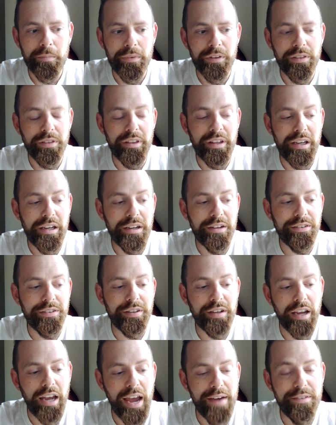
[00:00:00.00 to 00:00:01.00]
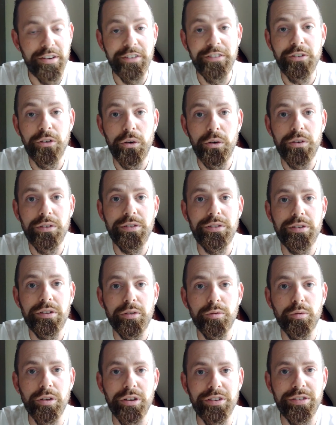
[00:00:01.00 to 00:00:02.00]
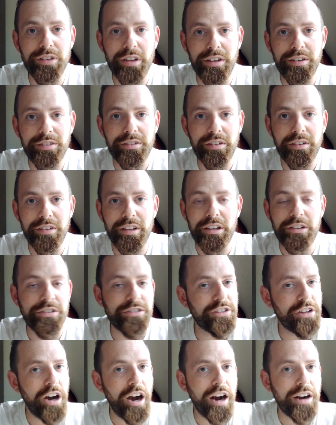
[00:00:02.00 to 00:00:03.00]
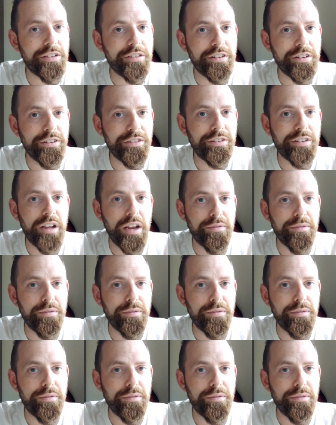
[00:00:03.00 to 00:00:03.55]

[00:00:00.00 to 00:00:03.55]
these heavy foods, resist these toxins,